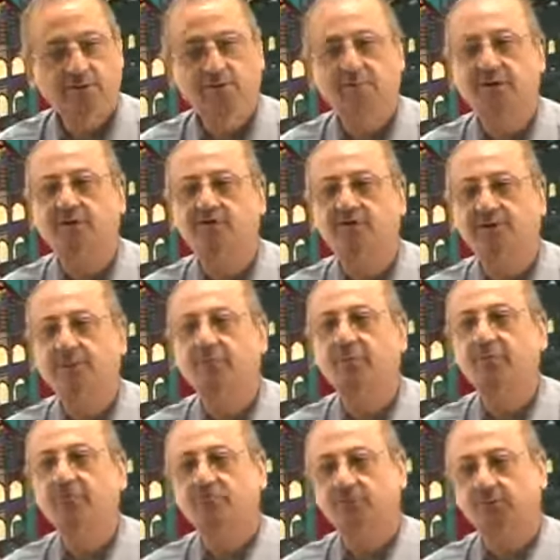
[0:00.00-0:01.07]
because they
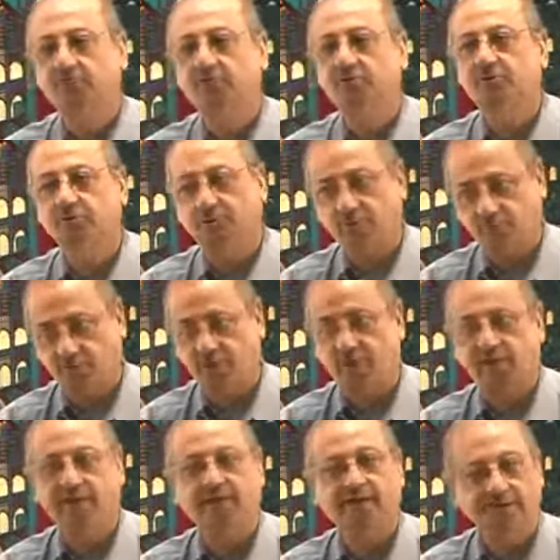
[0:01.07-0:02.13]
put shibu jumla
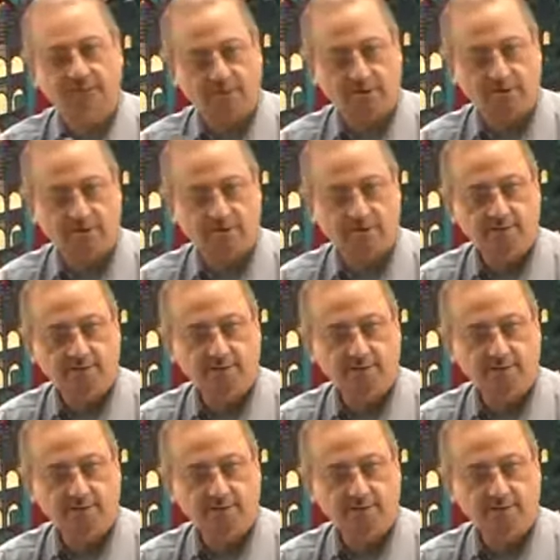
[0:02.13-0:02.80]
together as one,